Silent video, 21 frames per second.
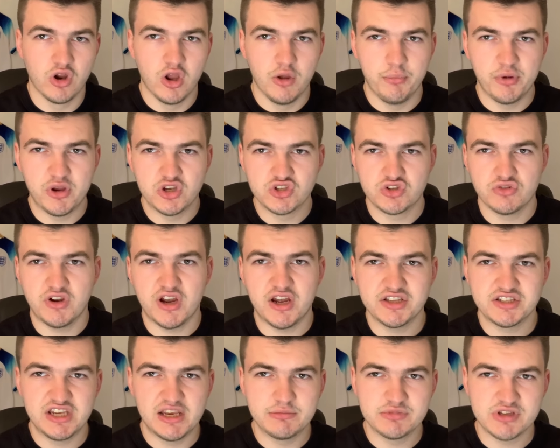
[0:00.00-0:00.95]
because there are
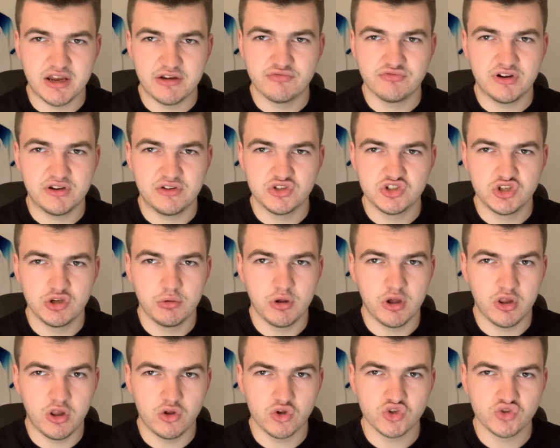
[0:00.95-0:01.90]
teams like France who are a
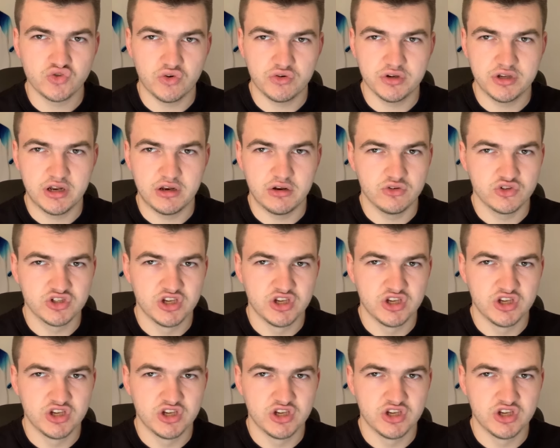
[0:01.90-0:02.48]
lot stronger than us.